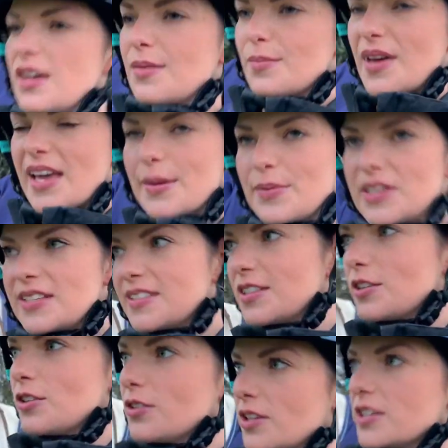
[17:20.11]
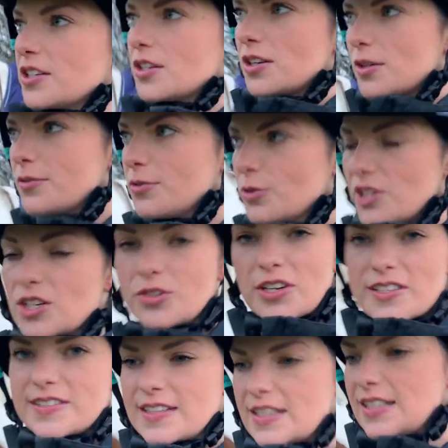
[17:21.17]
Maybe soon, I don't know if you're
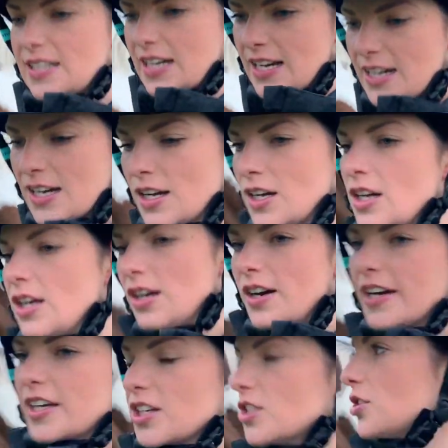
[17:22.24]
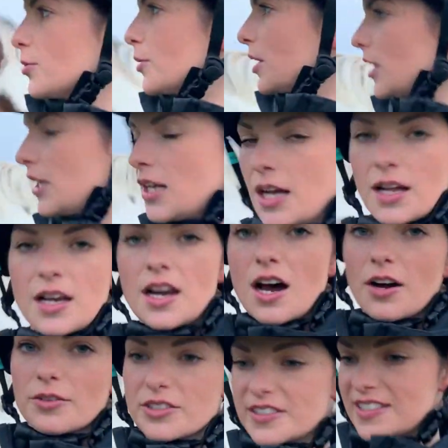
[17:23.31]
interested, I could do a
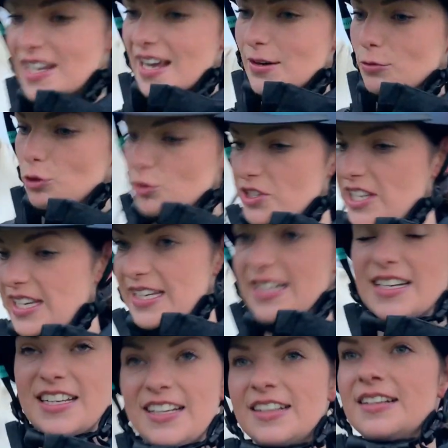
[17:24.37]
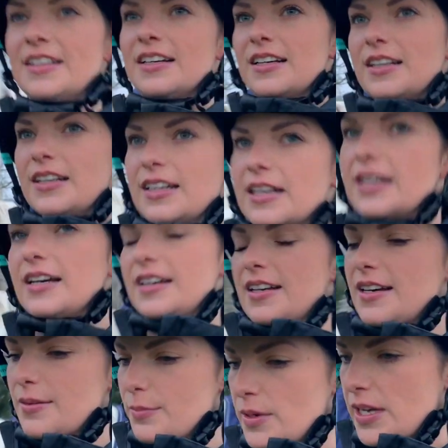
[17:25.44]
Lara's day routine.
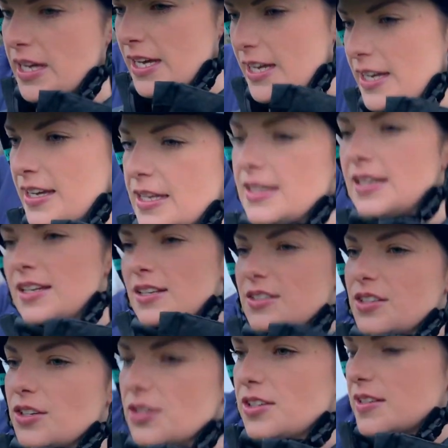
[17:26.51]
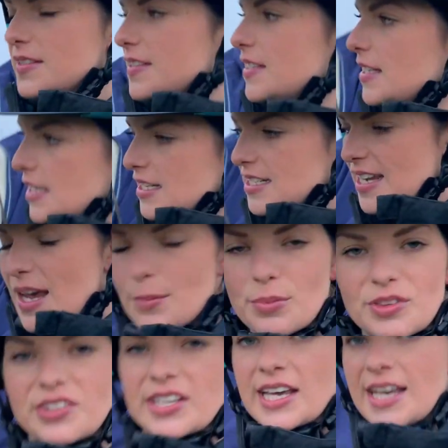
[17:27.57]
So you can see in
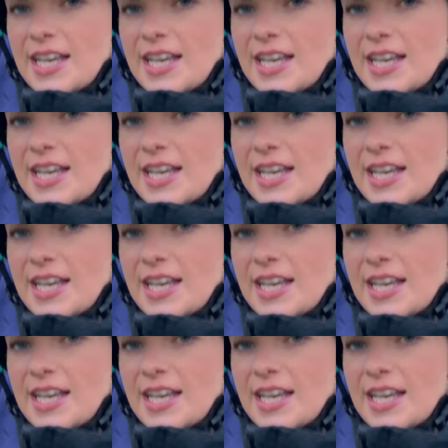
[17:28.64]
depth